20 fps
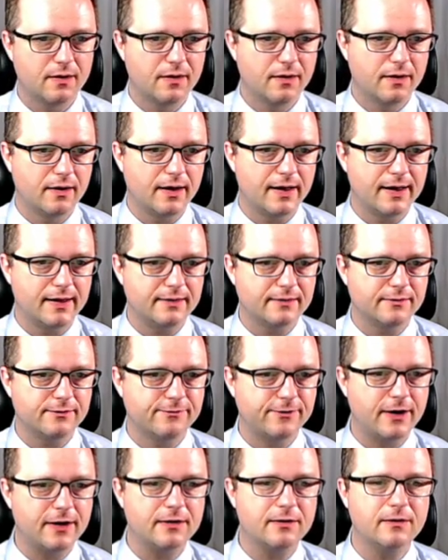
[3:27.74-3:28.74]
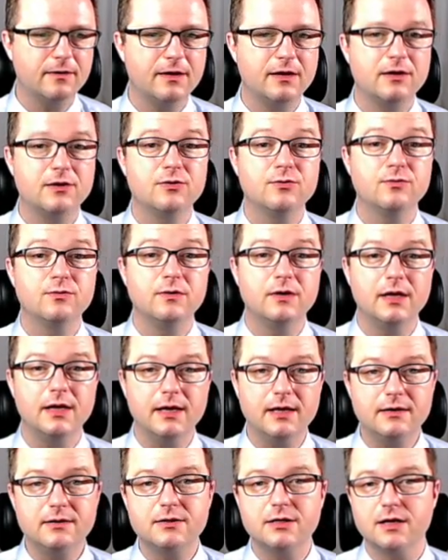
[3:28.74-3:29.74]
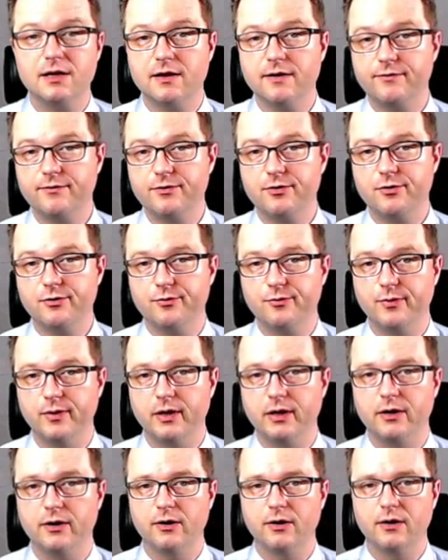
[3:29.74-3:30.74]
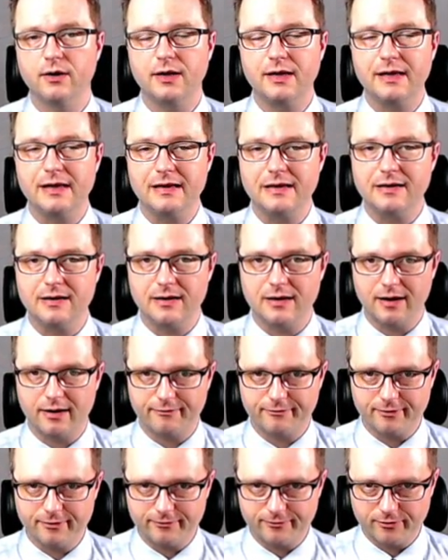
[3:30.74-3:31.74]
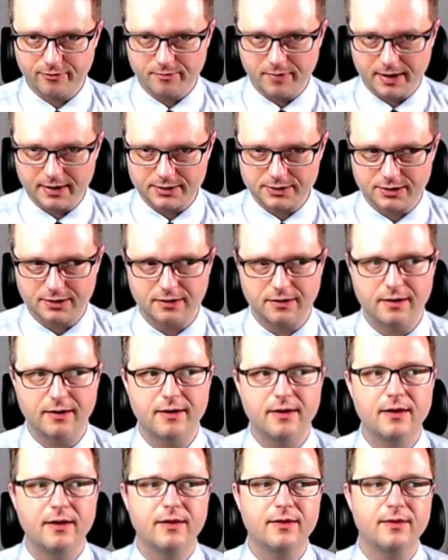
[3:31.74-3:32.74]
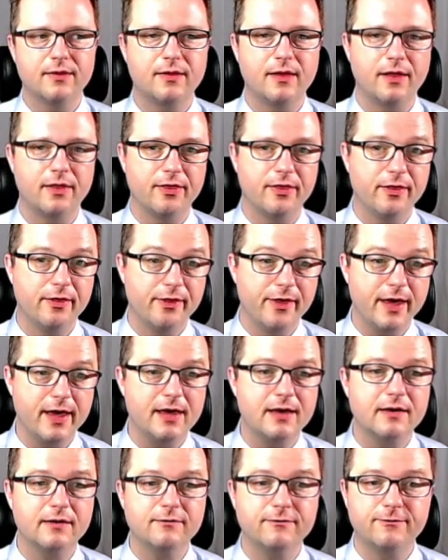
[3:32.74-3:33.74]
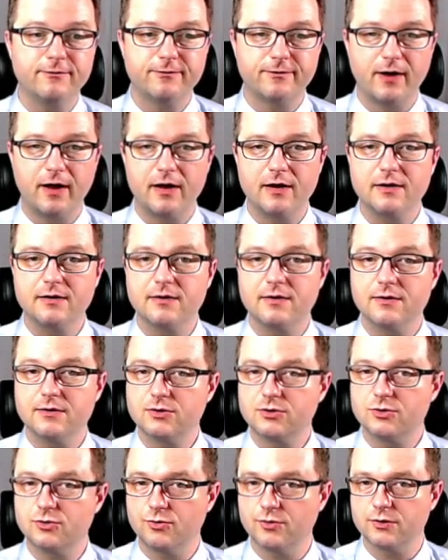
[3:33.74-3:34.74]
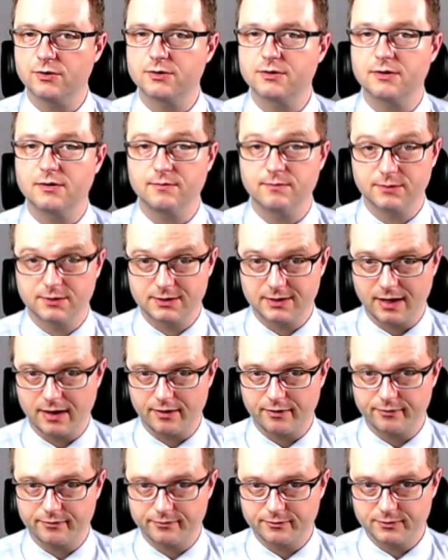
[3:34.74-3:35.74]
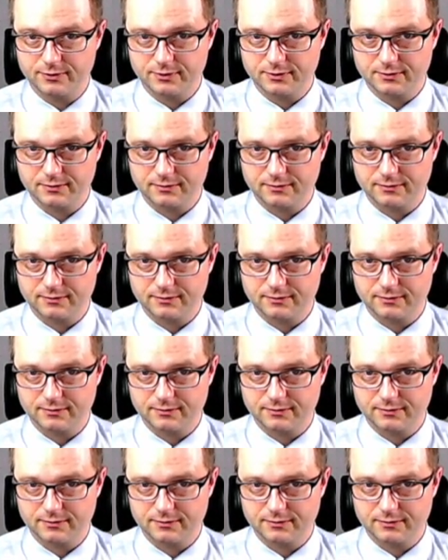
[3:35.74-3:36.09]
And finally, you need to give your reader enough information that they can find the source themselves.